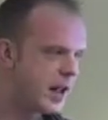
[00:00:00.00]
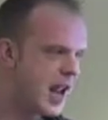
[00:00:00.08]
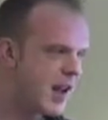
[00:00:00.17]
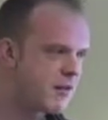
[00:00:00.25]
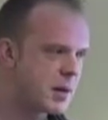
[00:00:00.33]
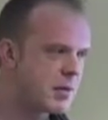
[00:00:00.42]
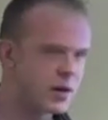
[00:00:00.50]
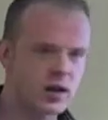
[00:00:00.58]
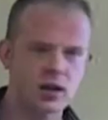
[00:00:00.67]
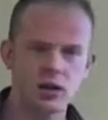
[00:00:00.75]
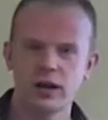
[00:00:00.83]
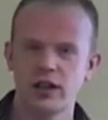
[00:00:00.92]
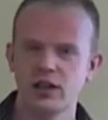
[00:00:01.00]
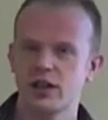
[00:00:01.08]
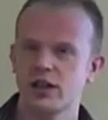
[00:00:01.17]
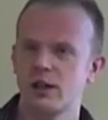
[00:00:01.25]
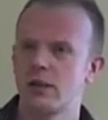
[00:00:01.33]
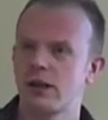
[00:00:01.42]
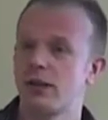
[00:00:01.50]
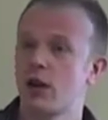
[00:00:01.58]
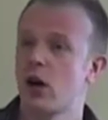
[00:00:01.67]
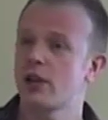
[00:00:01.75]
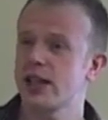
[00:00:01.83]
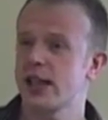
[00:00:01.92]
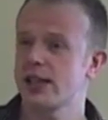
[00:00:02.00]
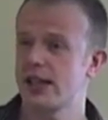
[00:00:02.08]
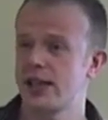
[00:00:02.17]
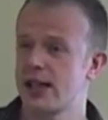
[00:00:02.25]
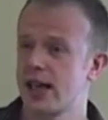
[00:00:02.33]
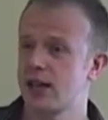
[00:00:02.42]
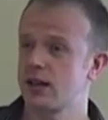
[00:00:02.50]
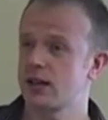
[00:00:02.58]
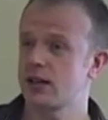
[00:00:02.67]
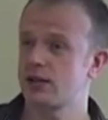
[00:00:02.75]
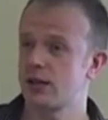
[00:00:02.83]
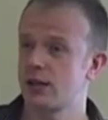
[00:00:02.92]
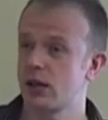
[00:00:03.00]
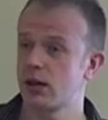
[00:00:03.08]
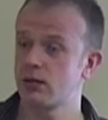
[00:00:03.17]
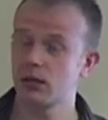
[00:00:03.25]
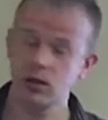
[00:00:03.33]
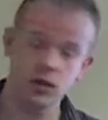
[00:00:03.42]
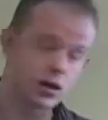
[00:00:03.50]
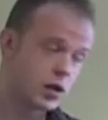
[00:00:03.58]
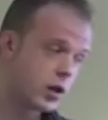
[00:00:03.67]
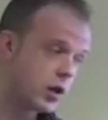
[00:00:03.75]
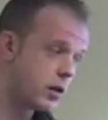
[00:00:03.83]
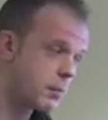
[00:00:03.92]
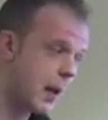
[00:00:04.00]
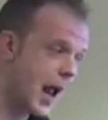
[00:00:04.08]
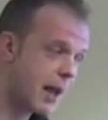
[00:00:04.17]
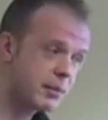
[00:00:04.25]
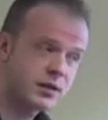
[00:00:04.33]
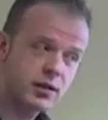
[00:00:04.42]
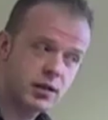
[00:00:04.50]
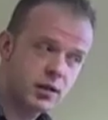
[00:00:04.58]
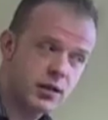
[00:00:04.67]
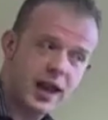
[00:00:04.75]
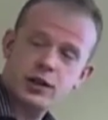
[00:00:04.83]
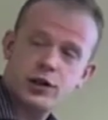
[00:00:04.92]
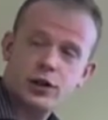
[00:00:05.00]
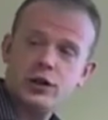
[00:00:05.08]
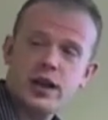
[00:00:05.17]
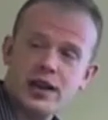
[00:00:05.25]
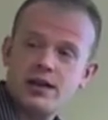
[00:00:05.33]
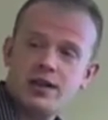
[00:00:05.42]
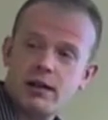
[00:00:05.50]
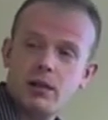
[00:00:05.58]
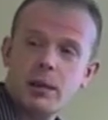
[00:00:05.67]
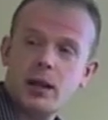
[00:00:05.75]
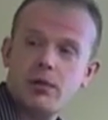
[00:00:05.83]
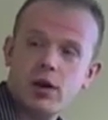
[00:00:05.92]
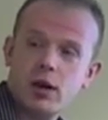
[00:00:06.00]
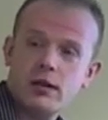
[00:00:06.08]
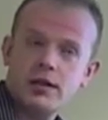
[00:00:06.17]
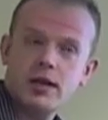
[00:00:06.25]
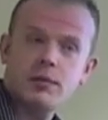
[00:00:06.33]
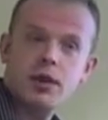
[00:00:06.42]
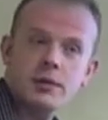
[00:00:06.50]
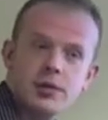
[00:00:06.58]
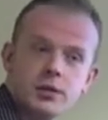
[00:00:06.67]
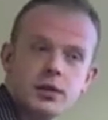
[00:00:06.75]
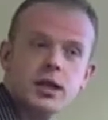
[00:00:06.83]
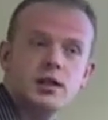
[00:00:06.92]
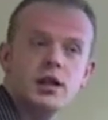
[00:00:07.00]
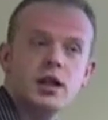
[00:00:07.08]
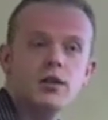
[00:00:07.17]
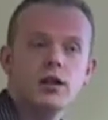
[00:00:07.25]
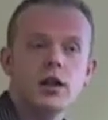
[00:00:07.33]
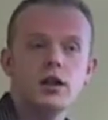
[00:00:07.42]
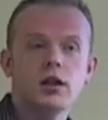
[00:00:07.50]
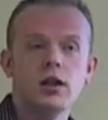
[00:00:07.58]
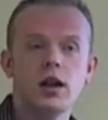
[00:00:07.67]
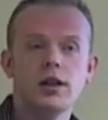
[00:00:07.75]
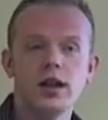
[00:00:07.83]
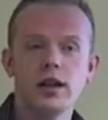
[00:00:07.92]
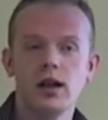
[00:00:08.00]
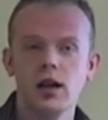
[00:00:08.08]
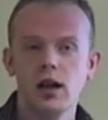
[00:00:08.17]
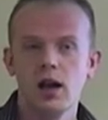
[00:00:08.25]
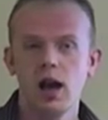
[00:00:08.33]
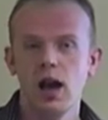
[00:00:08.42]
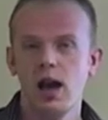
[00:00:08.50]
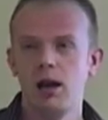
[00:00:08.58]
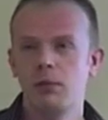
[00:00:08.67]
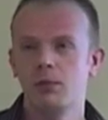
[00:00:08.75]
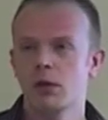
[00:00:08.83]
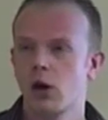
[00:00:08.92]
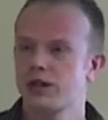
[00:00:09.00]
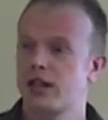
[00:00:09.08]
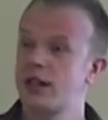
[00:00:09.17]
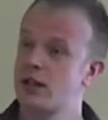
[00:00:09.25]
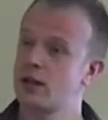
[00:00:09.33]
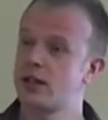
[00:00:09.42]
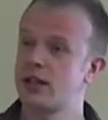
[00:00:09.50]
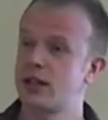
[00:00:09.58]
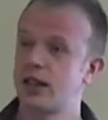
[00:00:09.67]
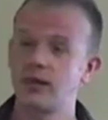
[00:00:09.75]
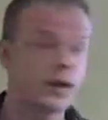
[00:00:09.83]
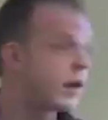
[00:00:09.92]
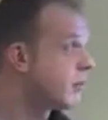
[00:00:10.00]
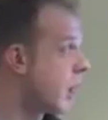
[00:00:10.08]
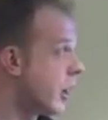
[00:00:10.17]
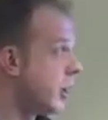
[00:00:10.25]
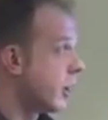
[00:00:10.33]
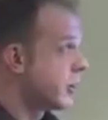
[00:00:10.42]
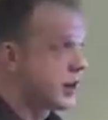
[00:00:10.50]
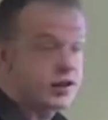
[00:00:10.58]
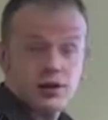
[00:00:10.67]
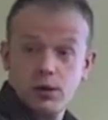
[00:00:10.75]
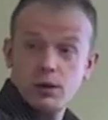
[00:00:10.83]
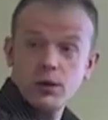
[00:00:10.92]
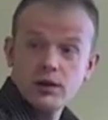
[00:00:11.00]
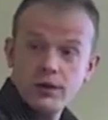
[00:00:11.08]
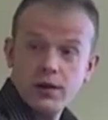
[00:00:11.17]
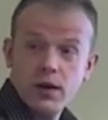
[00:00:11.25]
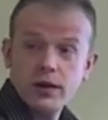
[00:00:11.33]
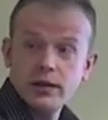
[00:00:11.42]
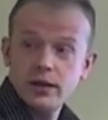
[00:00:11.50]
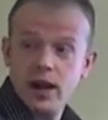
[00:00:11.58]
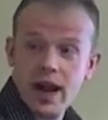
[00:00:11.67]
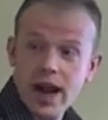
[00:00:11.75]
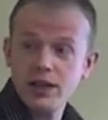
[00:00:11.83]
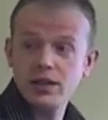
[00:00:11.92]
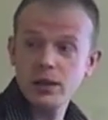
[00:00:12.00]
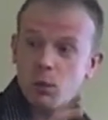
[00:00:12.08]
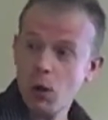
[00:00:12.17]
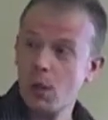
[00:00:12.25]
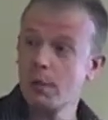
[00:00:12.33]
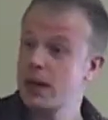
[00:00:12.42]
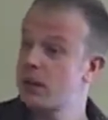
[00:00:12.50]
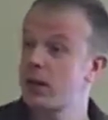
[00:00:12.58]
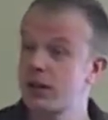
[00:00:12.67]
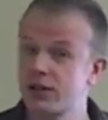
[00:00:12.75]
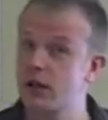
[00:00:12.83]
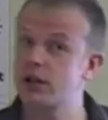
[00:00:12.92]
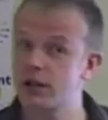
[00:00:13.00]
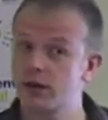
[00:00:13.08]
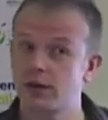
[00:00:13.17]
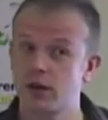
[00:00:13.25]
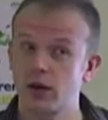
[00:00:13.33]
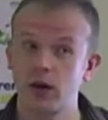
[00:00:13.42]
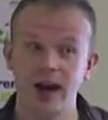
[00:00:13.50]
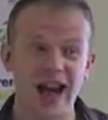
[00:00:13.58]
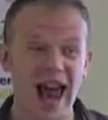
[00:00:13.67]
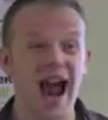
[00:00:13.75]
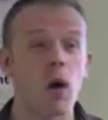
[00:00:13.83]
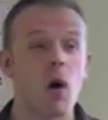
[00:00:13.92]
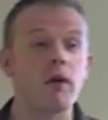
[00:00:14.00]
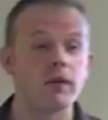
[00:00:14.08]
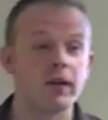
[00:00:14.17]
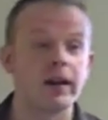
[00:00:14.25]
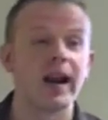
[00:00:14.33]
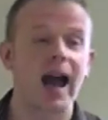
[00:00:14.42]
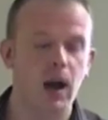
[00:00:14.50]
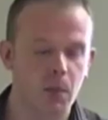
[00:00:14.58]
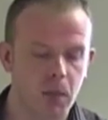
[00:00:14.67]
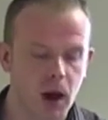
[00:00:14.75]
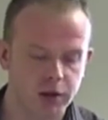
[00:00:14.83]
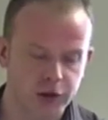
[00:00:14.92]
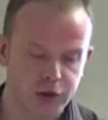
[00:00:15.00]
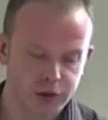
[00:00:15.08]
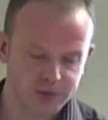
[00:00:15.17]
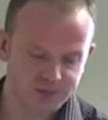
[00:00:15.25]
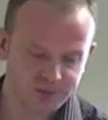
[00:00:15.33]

if people are looking just simply for contact details for you, perhaps that shouldn't necessarily be a priority. Perhaps you need to kind of like look at the content that you can deliver and use this tool to find actually what people are searching for and how often and how much.